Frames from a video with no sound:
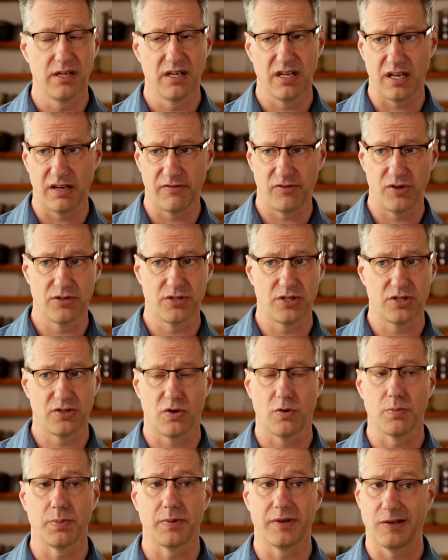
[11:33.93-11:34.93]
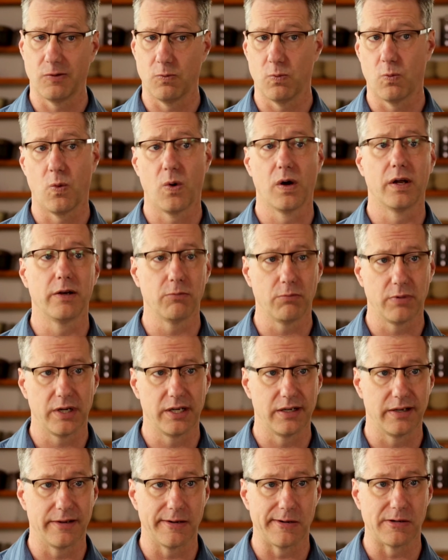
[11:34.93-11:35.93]
And if you're just opening one
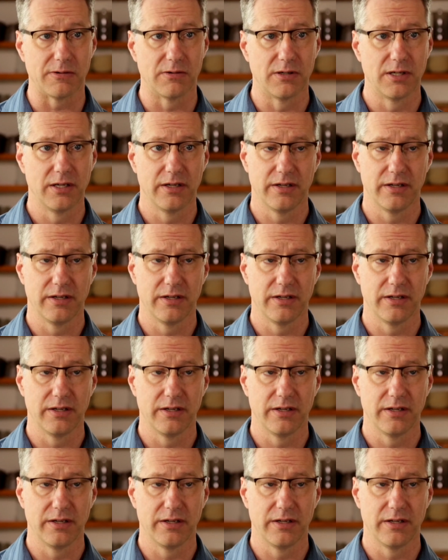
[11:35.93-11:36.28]
window,